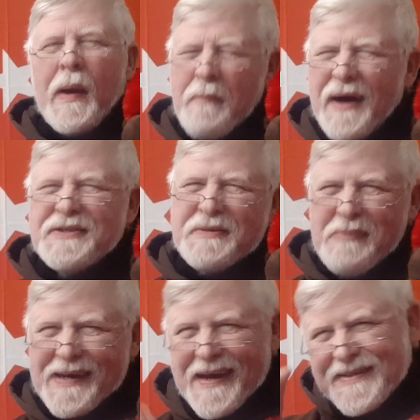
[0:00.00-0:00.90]
we must
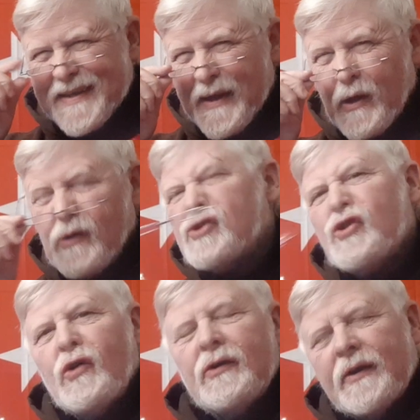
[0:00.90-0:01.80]
be as little
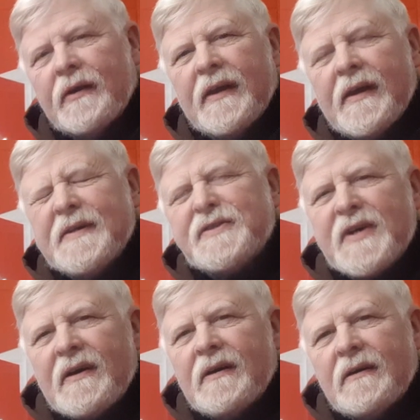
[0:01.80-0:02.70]
children,
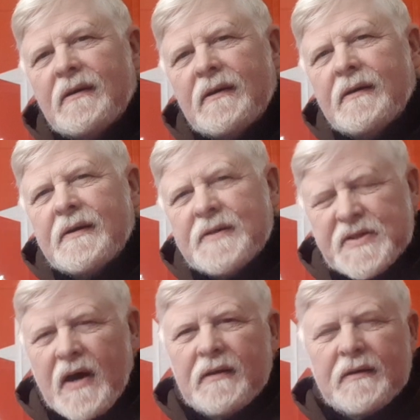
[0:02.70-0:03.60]
Isa
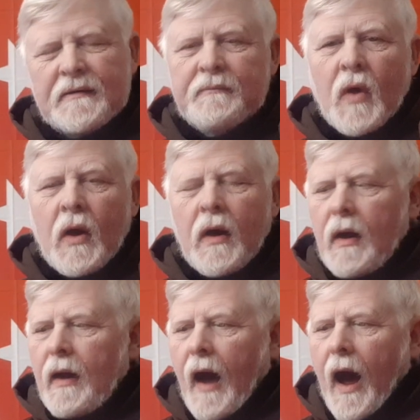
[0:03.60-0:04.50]
said.
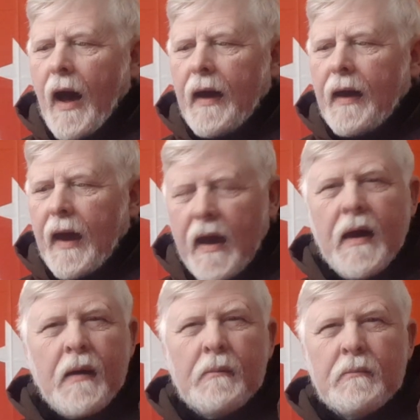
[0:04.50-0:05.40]
I
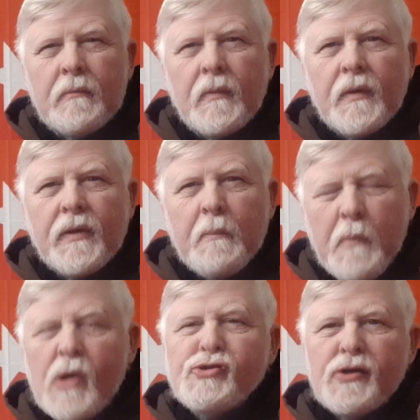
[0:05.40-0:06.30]
am the
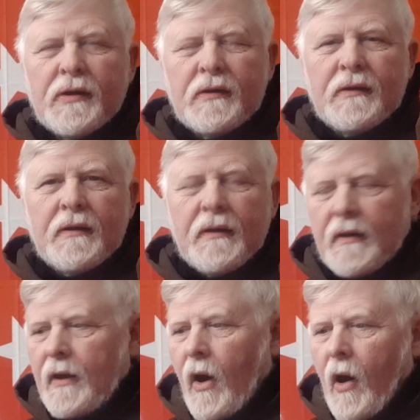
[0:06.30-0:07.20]
merchant
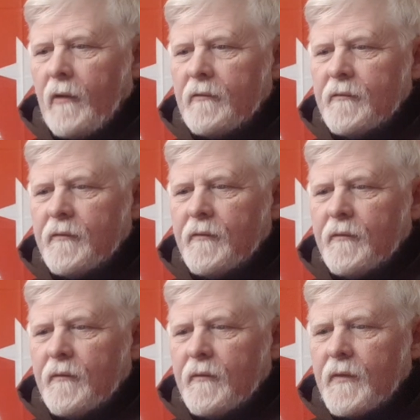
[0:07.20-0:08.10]
of
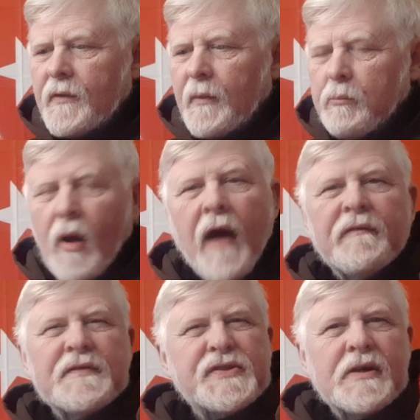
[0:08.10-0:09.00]
the
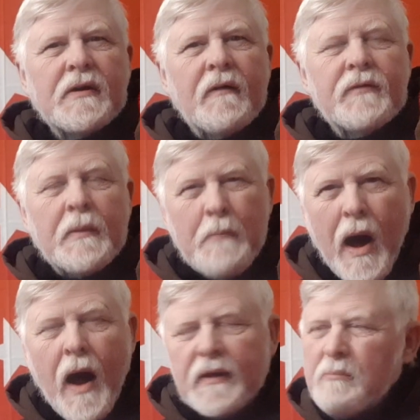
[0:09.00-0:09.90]
prophecy of the
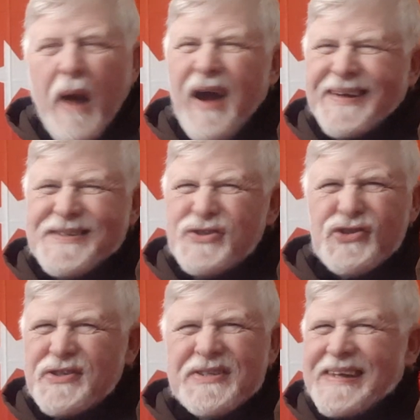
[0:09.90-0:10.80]
Mahdi. Mahdi is
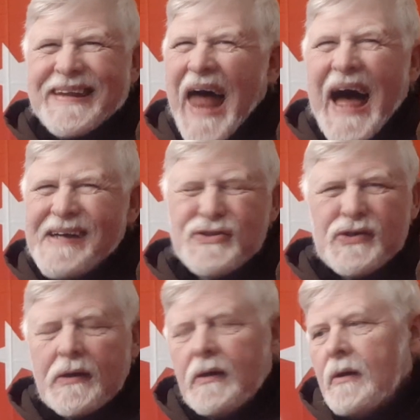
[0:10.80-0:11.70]
just the Elijah,